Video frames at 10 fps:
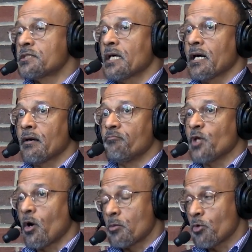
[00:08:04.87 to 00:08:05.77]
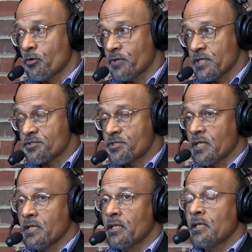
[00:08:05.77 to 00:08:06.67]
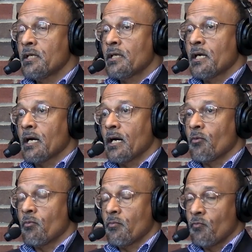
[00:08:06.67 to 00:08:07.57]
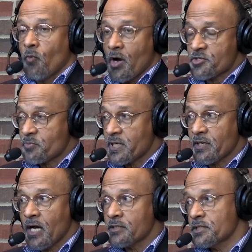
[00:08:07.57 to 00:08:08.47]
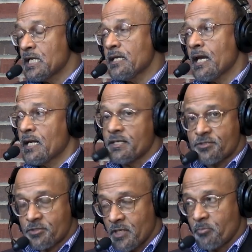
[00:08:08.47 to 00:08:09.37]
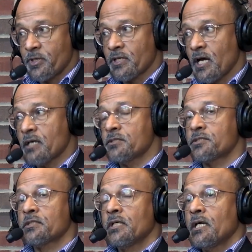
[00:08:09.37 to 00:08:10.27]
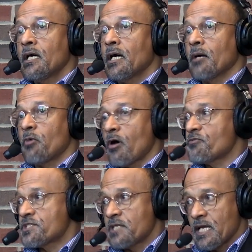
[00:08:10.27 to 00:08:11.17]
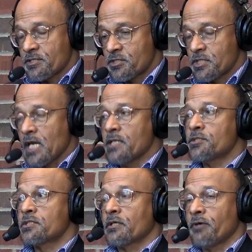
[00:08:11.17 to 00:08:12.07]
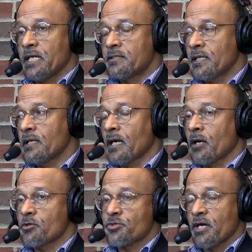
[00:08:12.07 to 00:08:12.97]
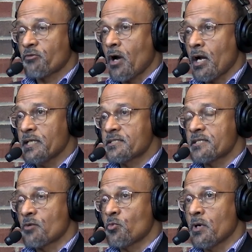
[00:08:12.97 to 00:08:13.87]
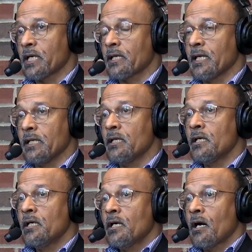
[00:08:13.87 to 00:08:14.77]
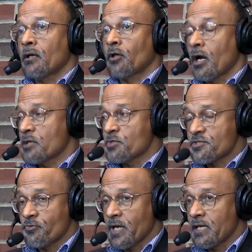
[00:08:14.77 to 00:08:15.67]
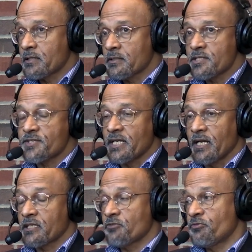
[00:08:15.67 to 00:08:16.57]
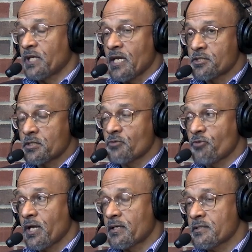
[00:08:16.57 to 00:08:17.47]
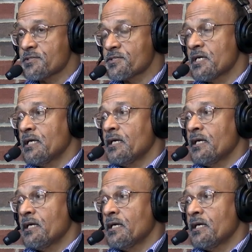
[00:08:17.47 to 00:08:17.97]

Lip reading: The automotive industry was pretty large in Indiana, it's still pretty large, but obviously has changed a great deal. I also have colleagues that work in autonomous vehicles and electrification of vehicles.